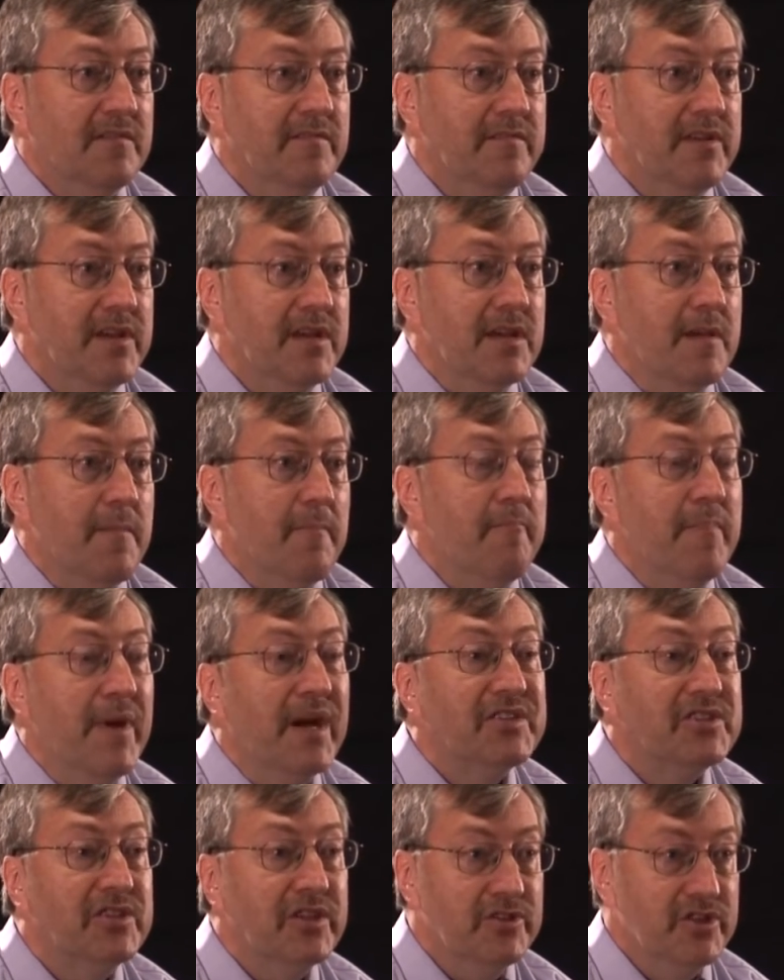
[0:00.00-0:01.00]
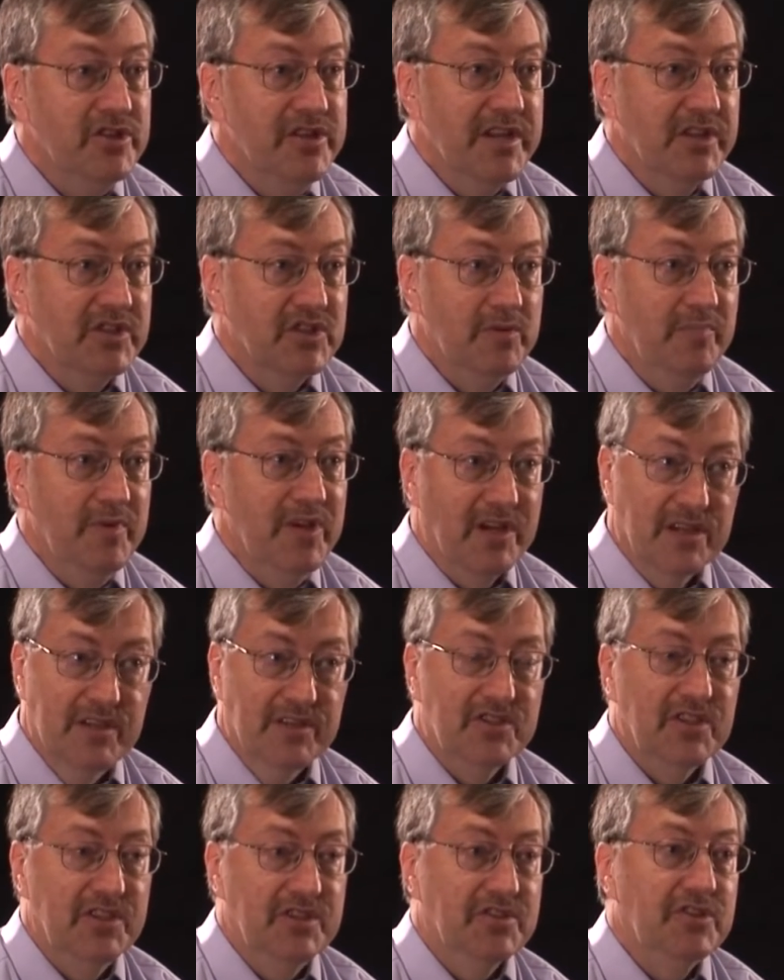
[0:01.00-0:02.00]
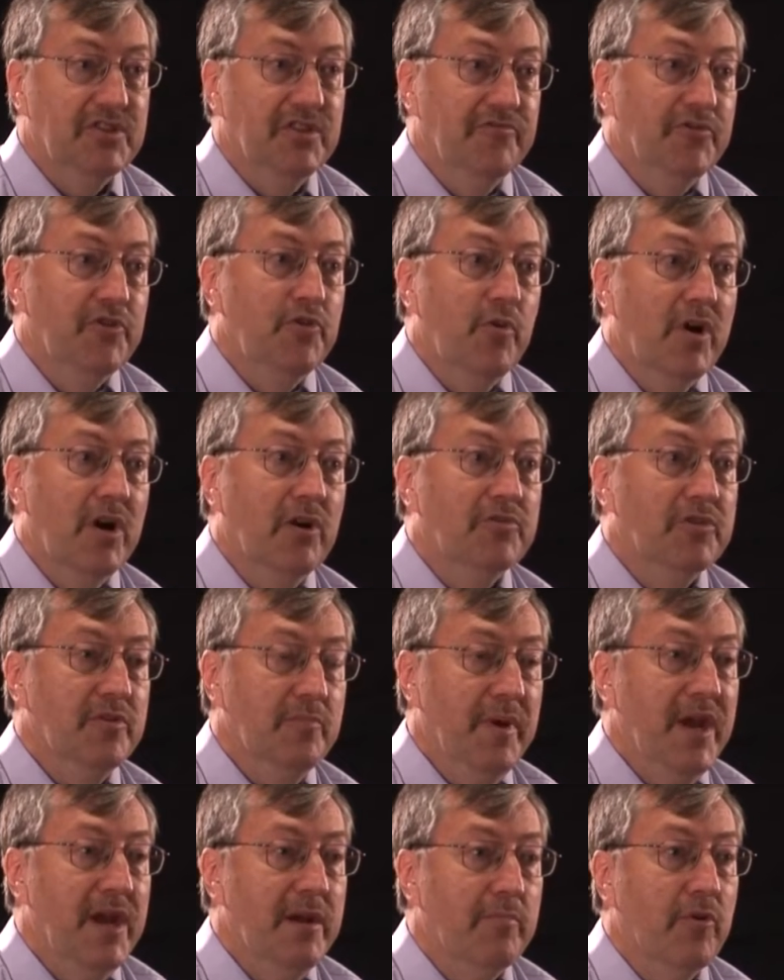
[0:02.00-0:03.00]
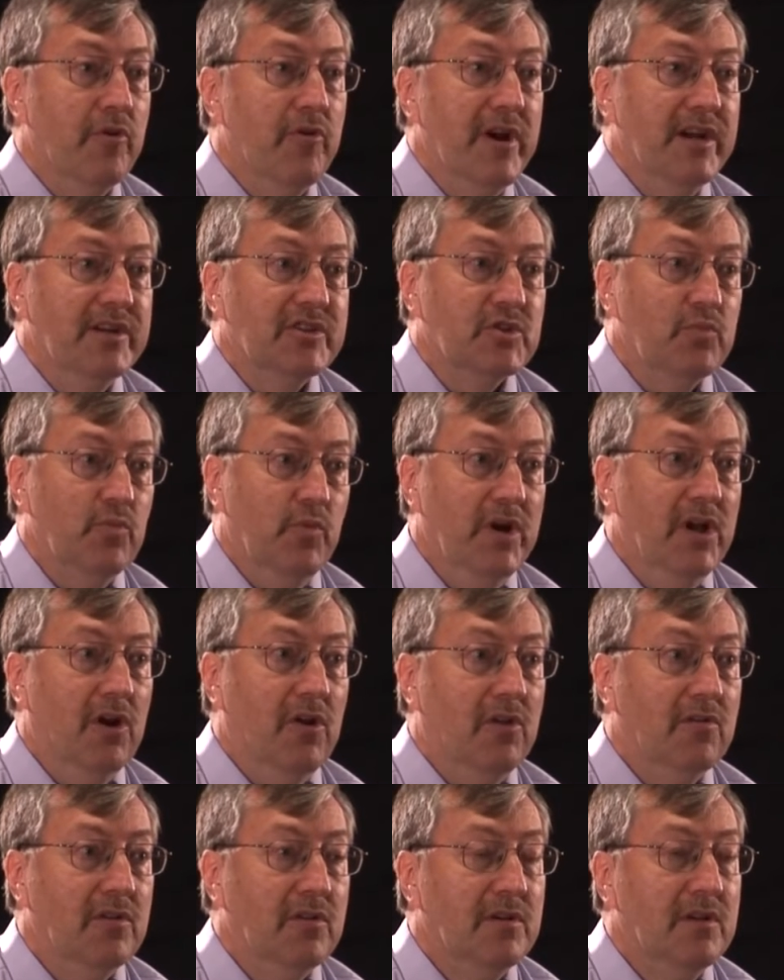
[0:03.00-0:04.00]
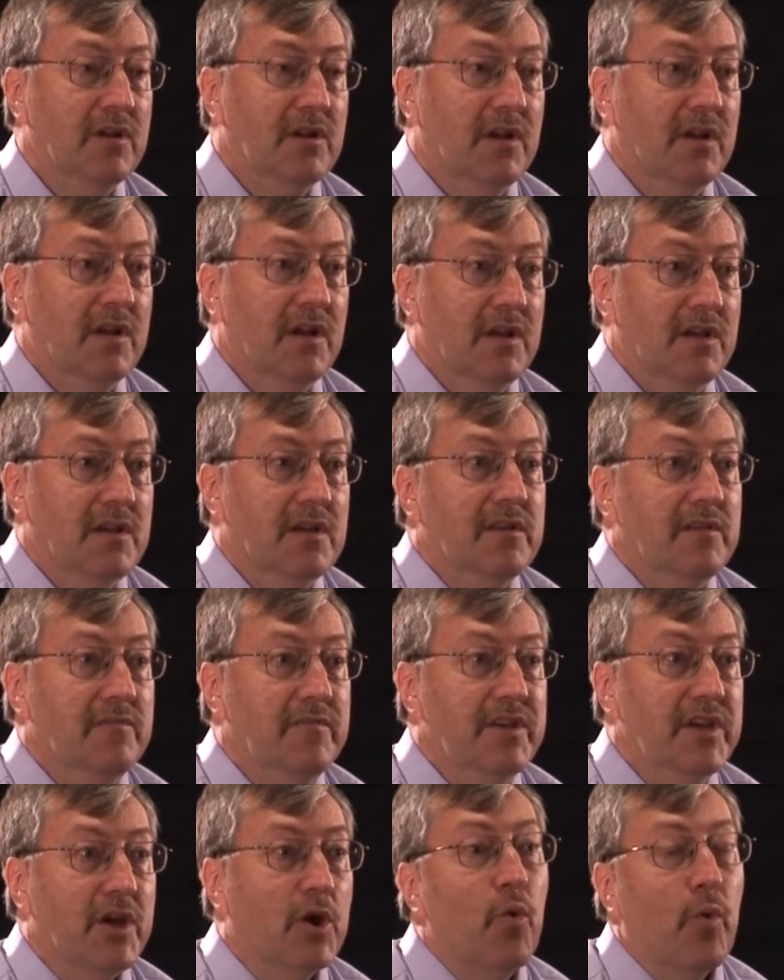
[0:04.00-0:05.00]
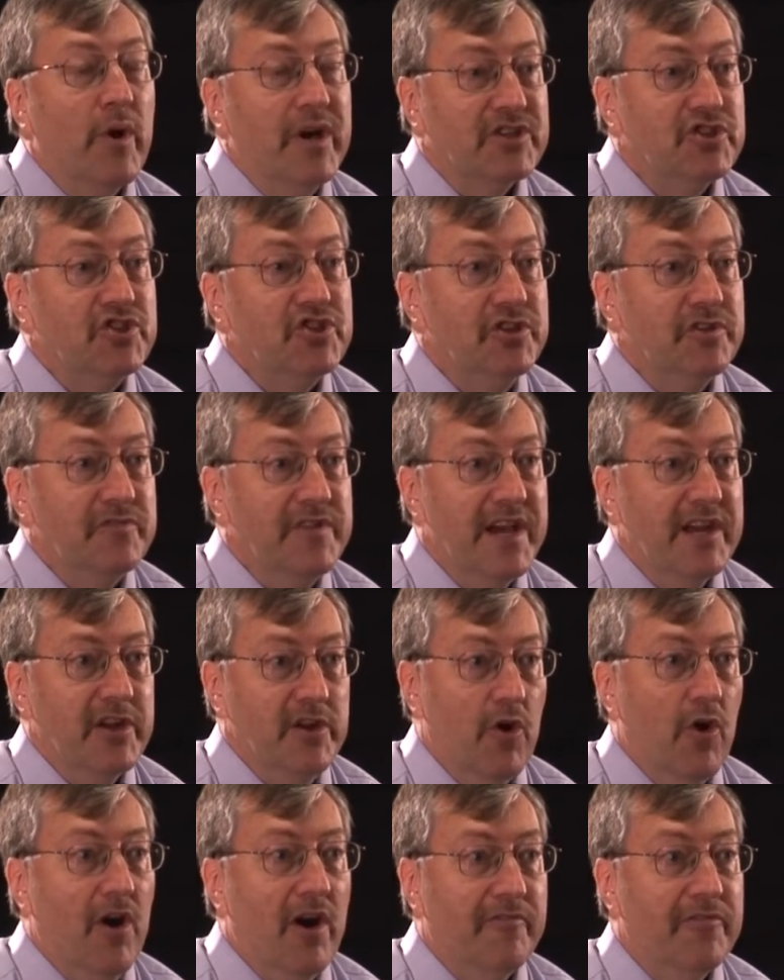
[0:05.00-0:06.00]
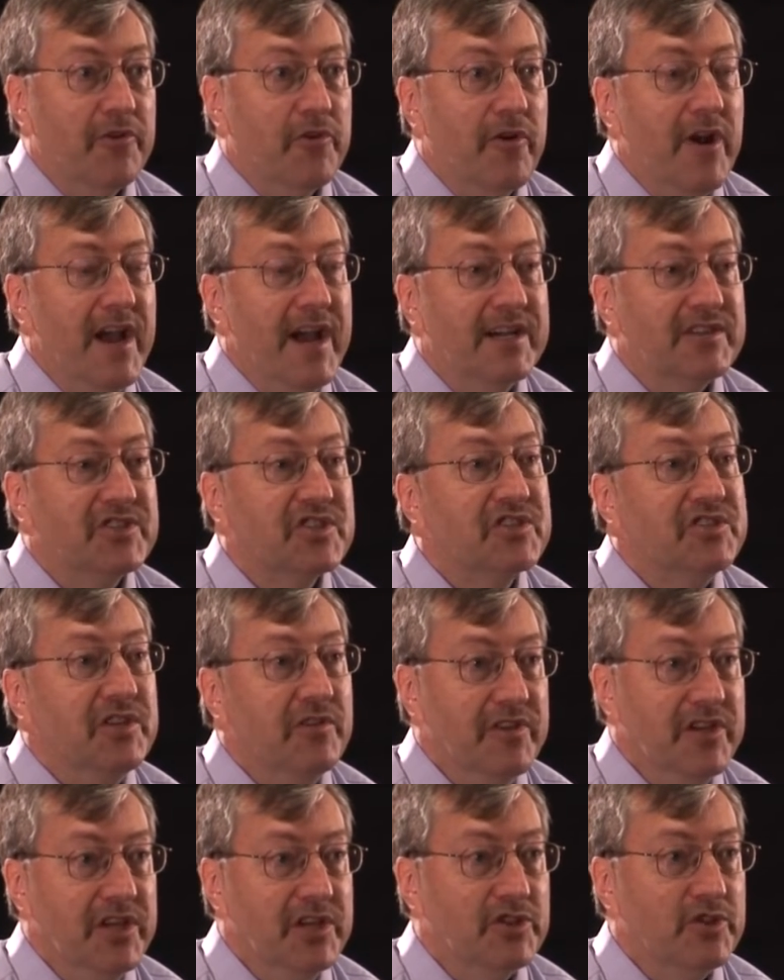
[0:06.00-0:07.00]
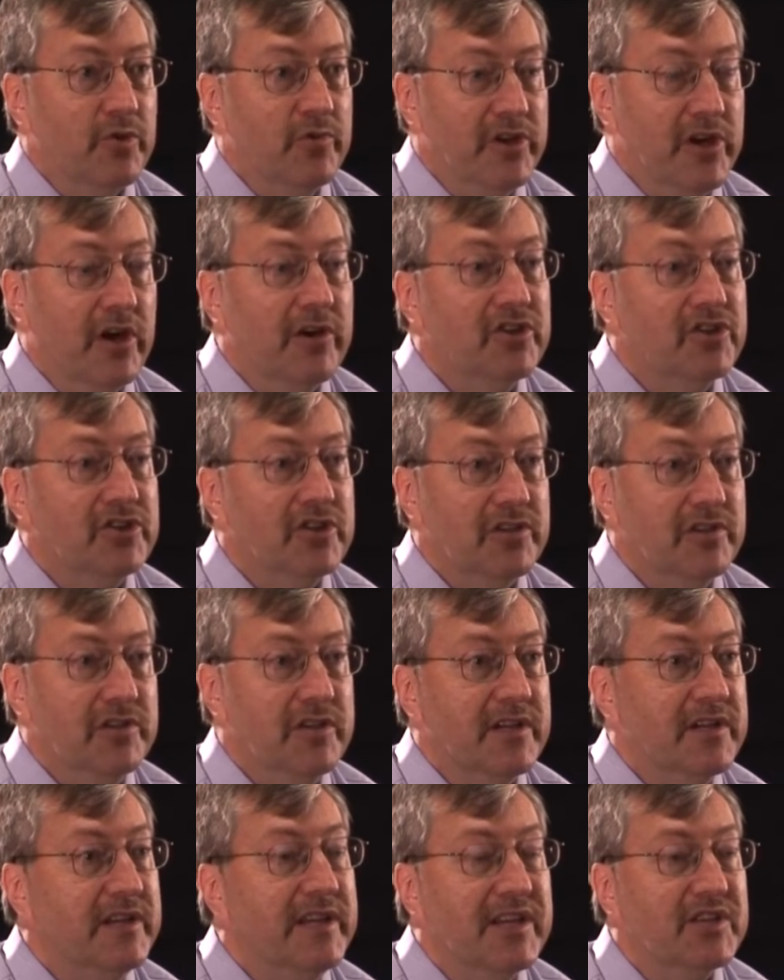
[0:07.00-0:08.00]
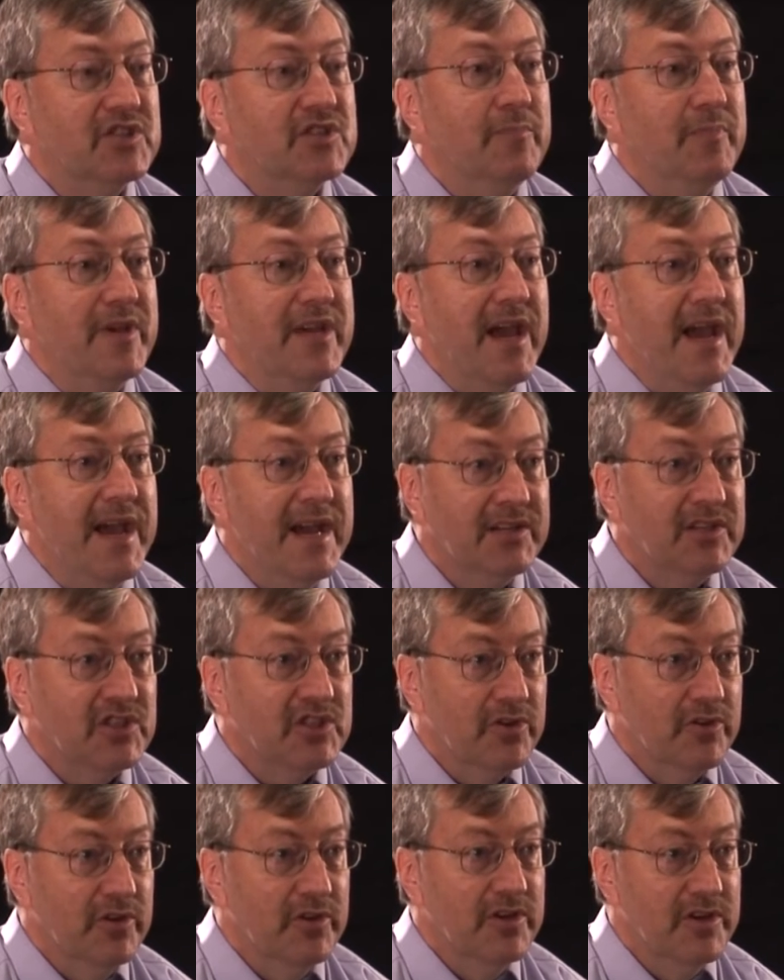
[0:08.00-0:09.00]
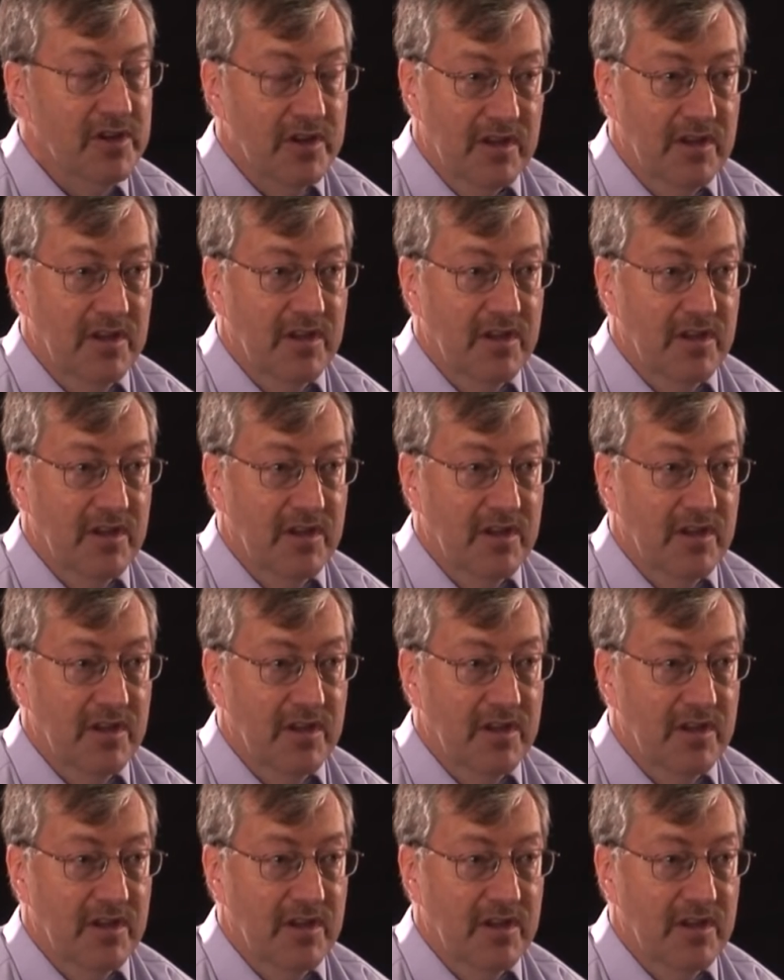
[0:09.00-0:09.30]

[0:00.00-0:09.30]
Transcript: The message needs to be consistent throughout the paper as well. The question that an author asks in the introduction needs to be answered